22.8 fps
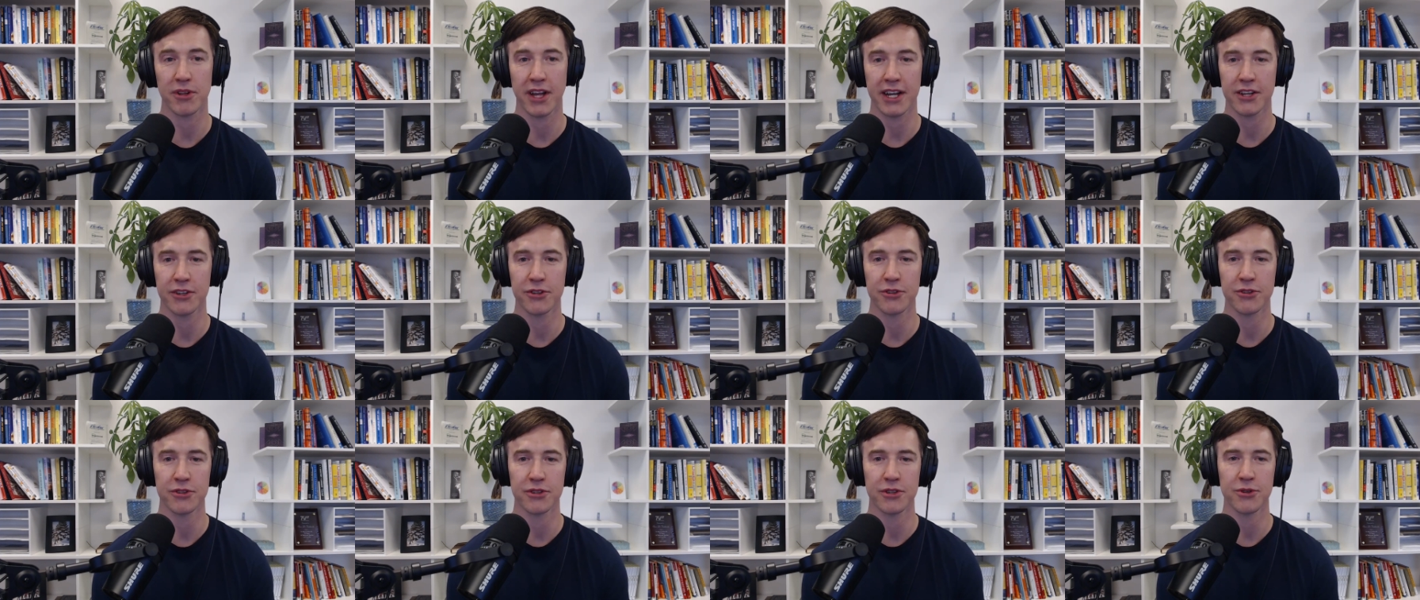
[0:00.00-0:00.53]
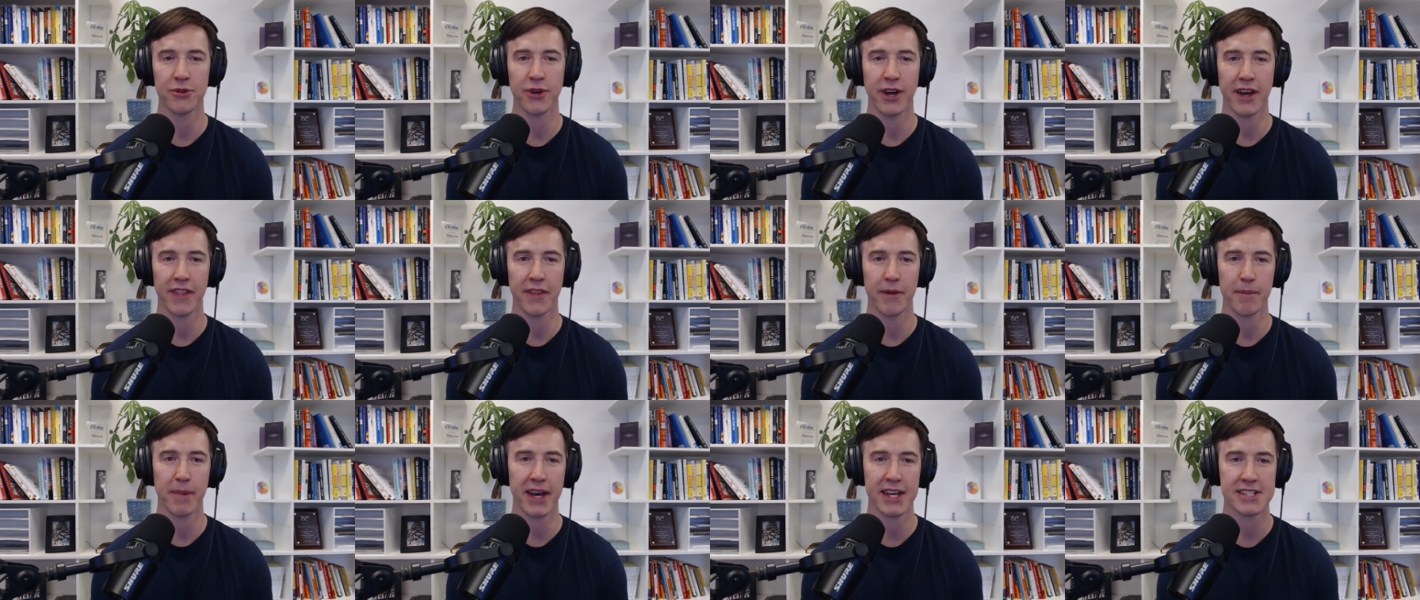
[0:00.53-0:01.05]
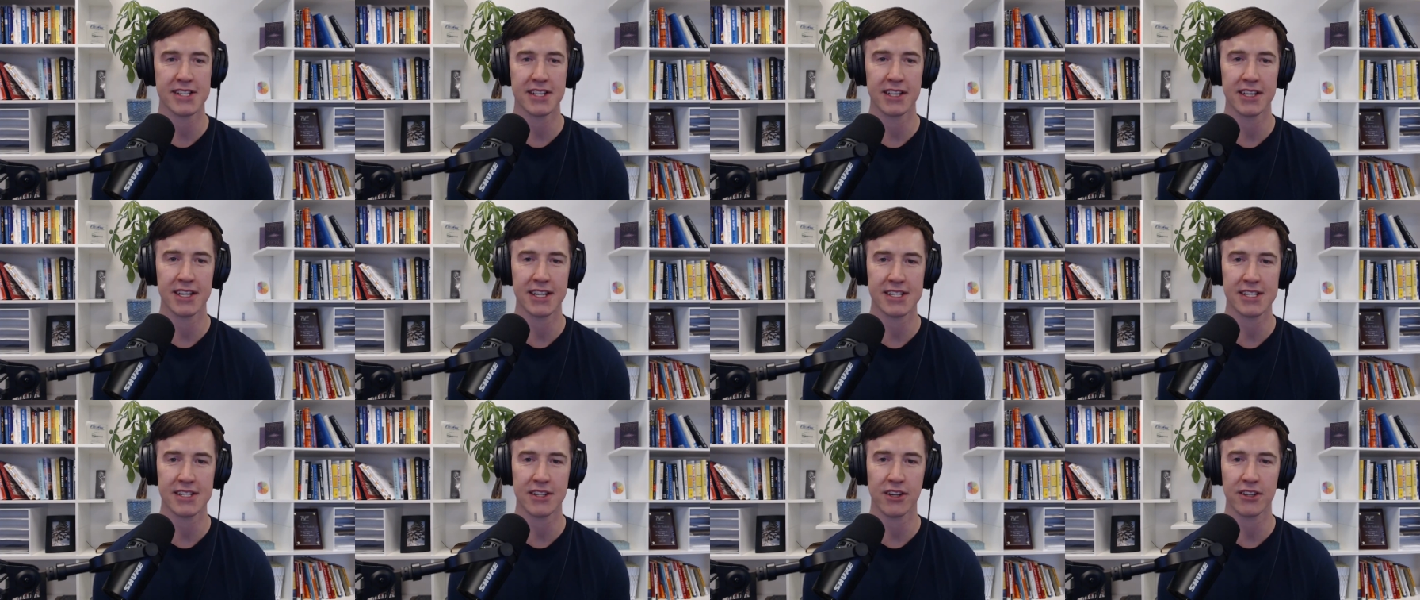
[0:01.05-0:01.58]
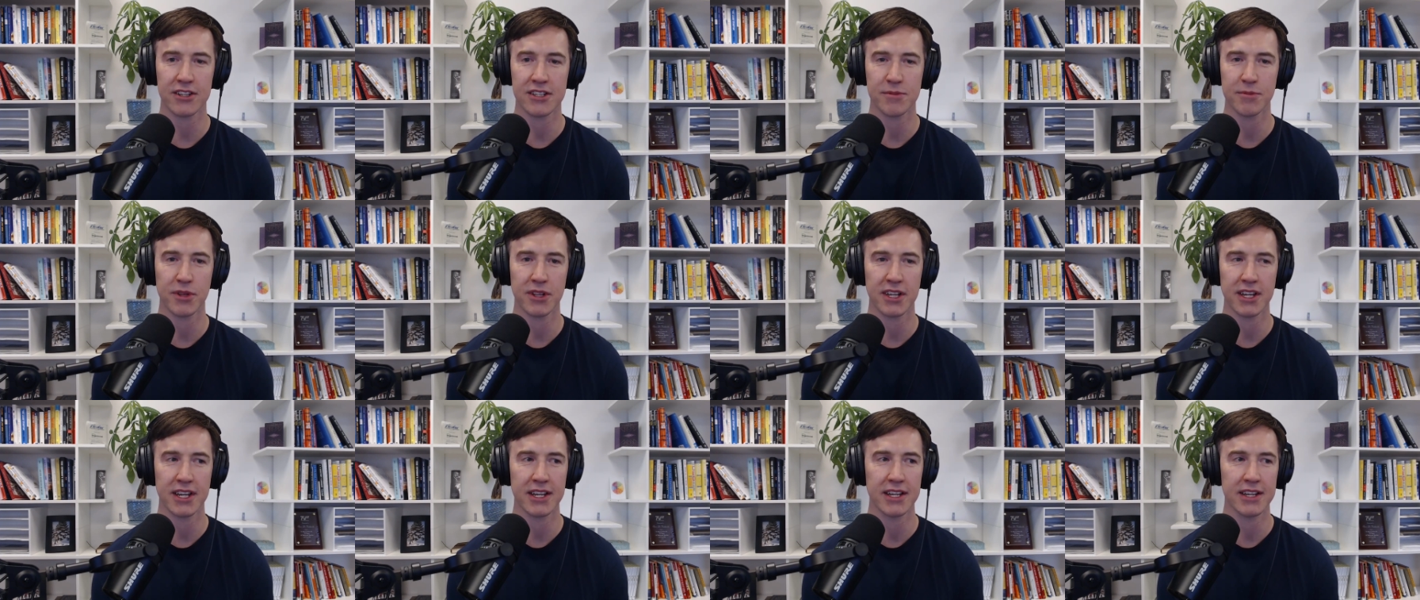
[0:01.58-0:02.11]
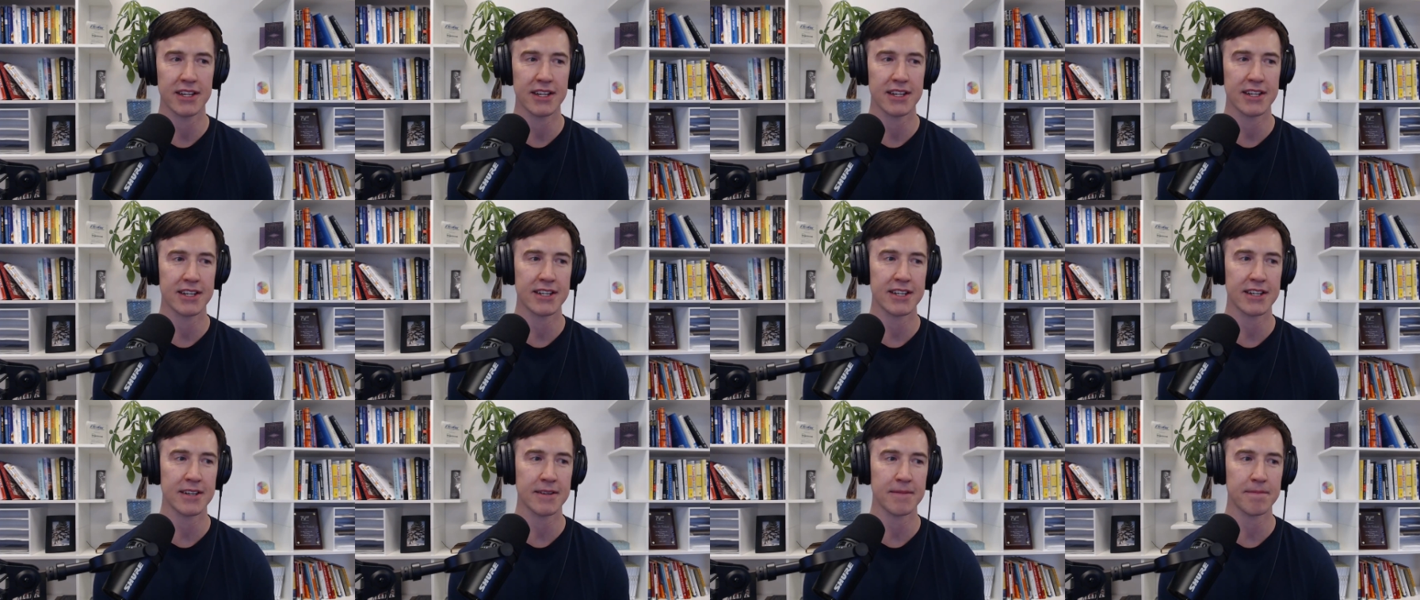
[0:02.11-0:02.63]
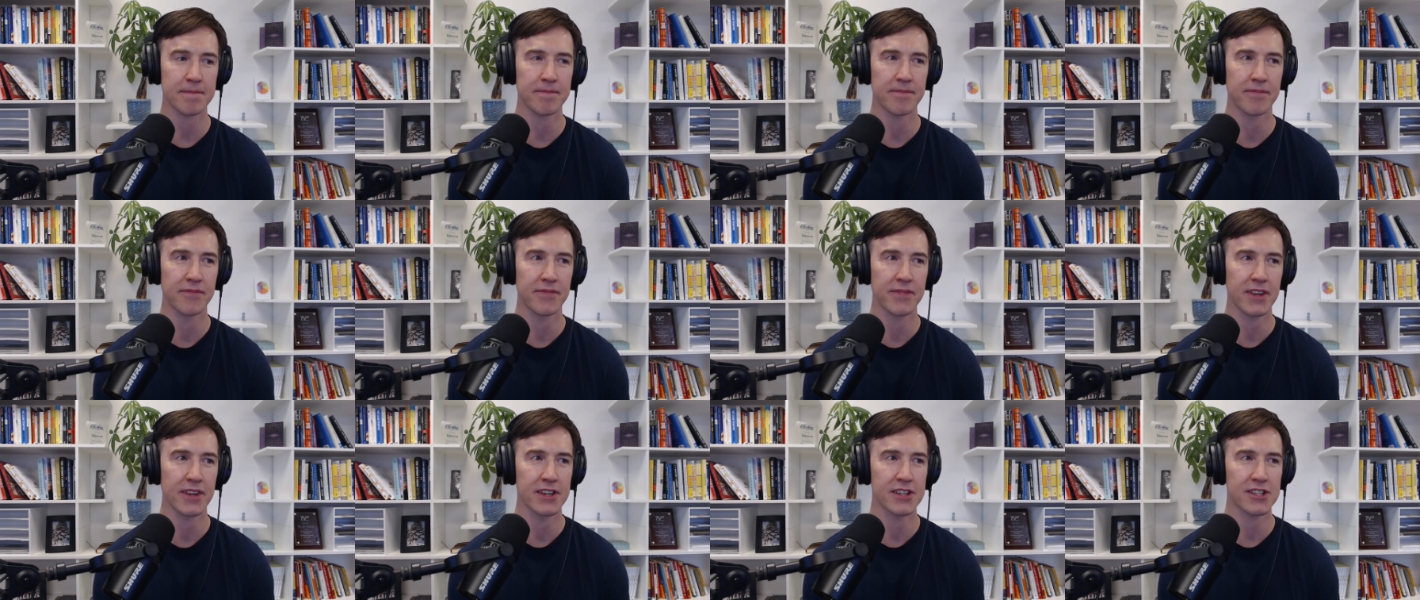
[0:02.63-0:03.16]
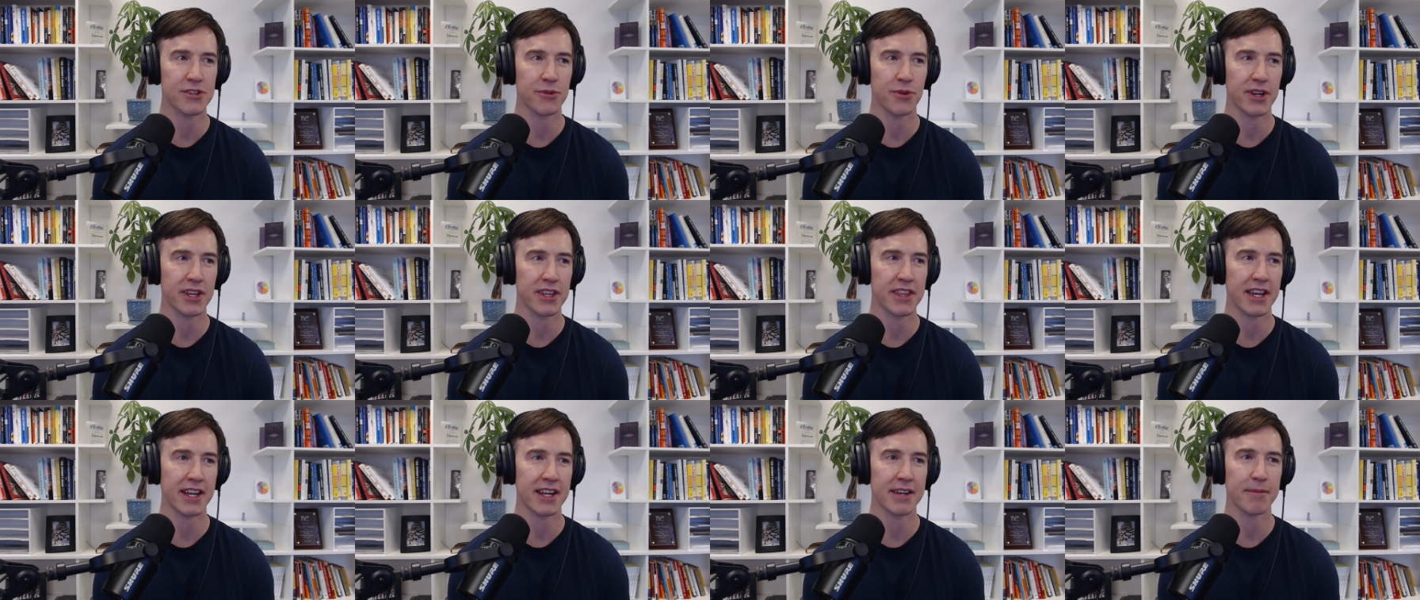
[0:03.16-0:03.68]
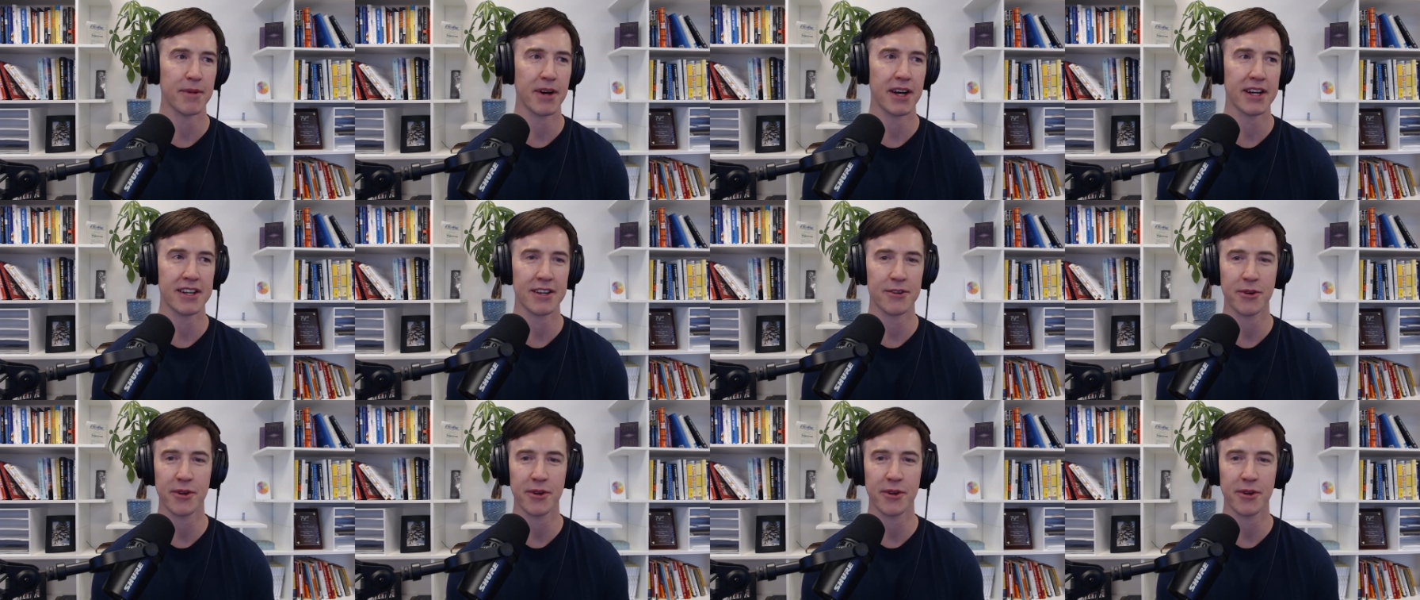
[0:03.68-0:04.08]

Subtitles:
like who had the best list ultimately. So what do you think, Amanda?